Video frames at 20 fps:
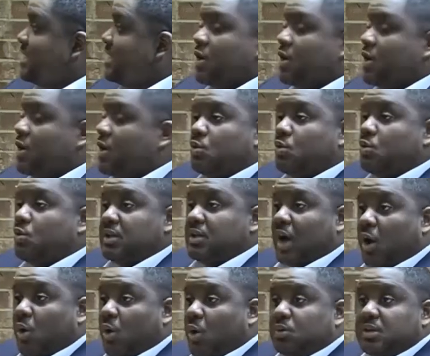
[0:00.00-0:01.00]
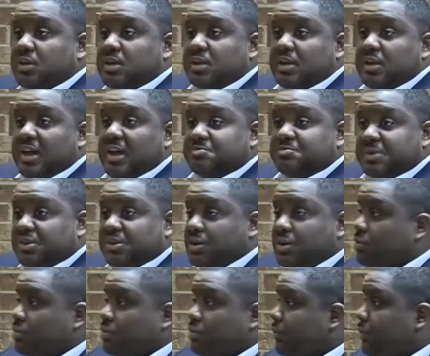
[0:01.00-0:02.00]
not only, only as
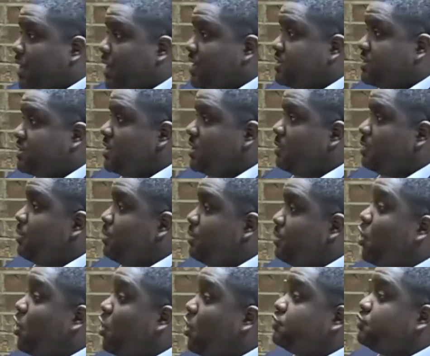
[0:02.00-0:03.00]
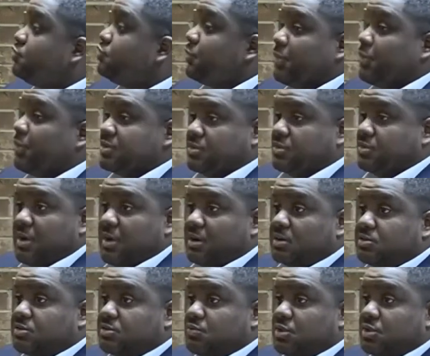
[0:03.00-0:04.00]
political threats, but cultural threats to
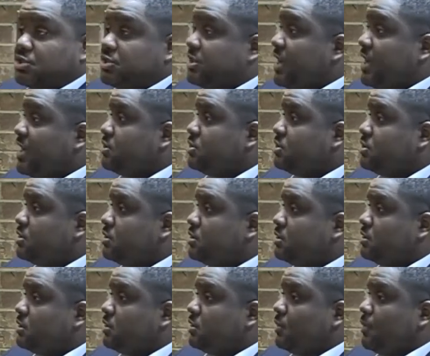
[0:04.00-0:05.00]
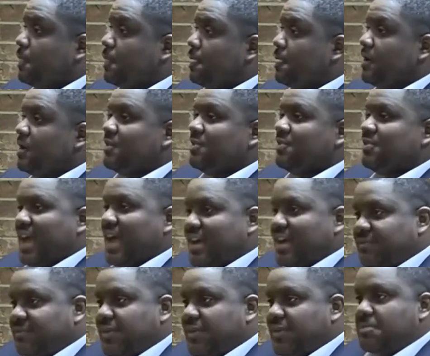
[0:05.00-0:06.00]
America's Christian nation.
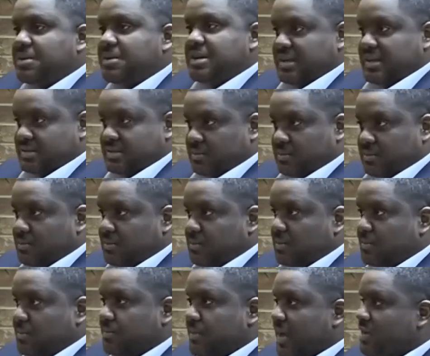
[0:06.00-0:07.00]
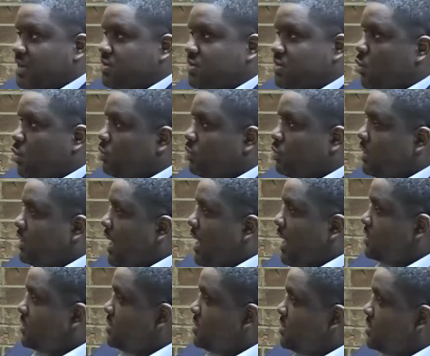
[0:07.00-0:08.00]
That feminism, that historical
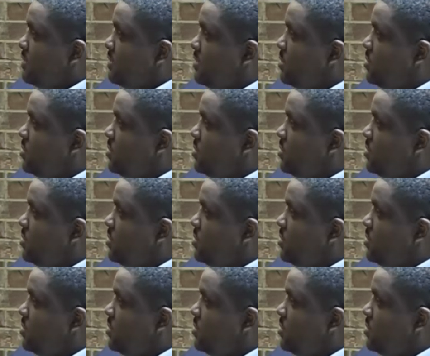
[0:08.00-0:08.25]
conscience and